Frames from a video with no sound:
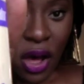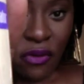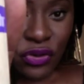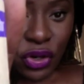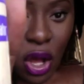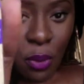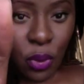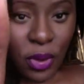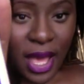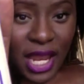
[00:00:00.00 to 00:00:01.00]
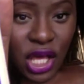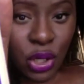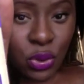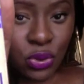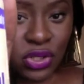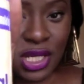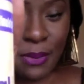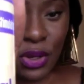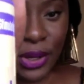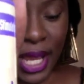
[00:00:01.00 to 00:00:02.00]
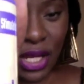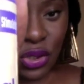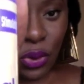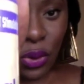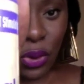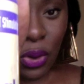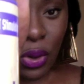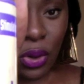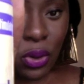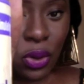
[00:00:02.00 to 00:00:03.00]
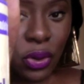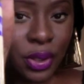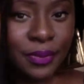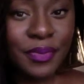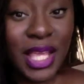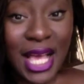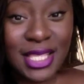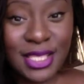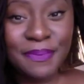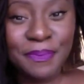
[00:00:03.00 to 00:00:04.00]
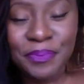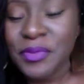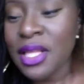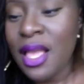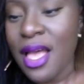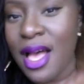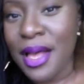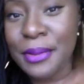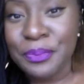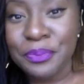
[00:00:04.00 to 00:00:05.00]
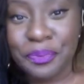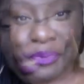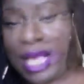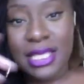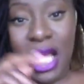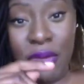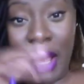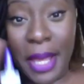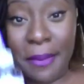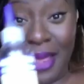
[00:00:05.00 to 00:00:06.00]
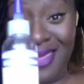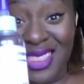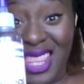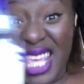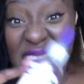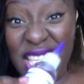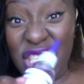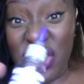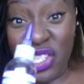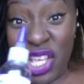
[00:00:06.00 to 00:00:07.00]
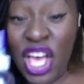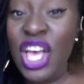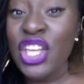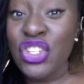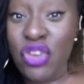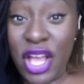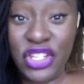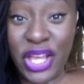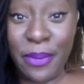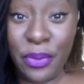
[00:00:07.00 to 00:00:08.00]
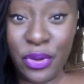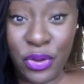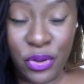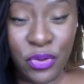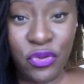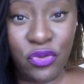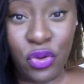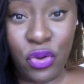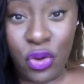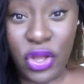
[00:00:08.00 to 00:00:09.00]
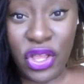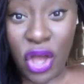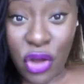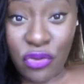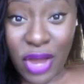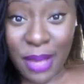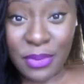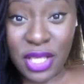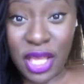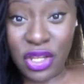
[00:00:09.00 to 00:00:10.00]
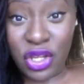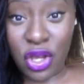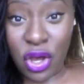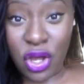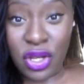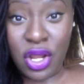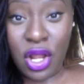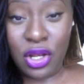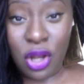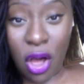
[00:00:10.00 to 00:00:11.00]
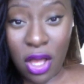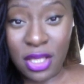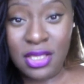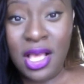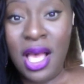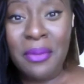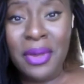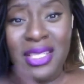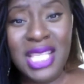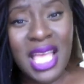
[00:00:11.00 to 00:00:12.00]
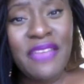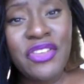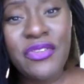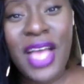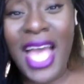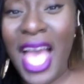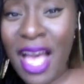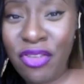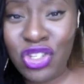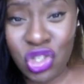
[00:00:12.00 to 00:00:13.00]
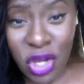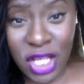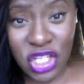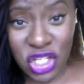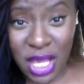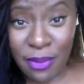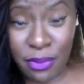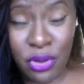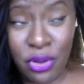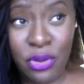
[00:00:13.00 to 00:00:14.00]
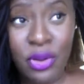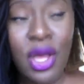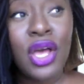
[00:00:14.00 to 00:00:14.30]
from Organic Root Stimulator. Yes. Yes, I recommend this dry shampoo for yarn wraps and yarn locks, because if you've ever tried to shampoo